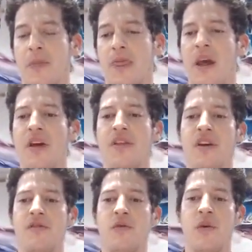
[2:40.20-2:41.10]
I think
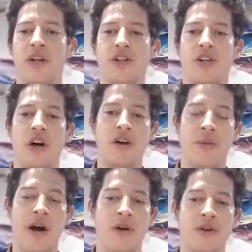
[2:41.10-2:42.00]
if we want to talk
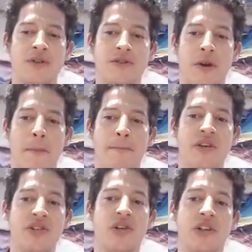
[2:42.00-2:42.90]
about
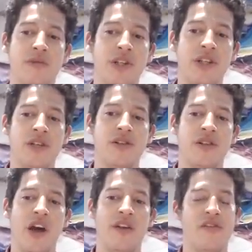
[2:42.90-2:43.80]
mystical abilities
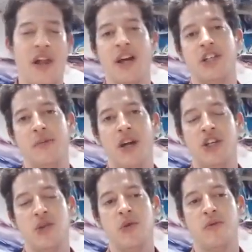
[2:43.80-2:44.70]
and flashy
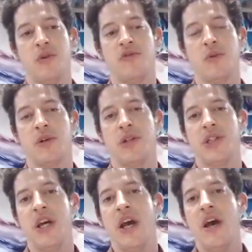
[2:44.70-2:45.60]
magic to improve the world,
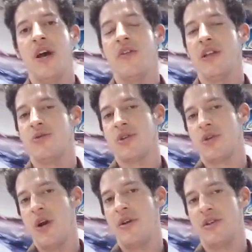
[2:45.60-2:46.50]
that's where the
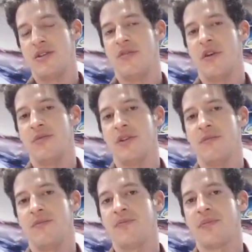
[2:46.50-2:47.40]
grounded stuff comes in.
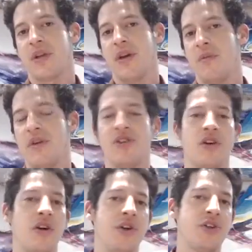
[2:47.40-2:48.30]
Because our
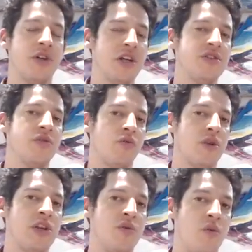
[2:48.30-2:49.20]
culture isn't
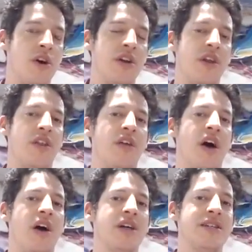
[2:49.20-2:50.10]
really one
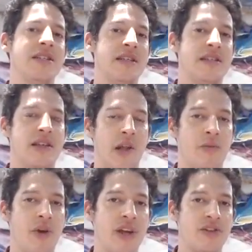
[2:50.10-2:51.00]
that
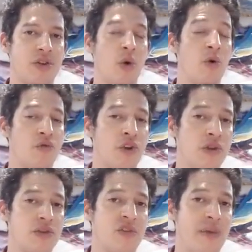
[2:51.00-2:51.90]
celebrates an overt
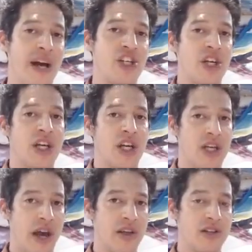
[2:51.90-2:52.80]
use of magic
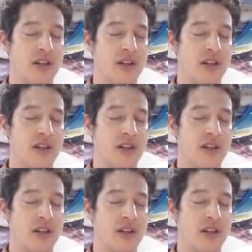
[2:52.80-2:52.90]
yet.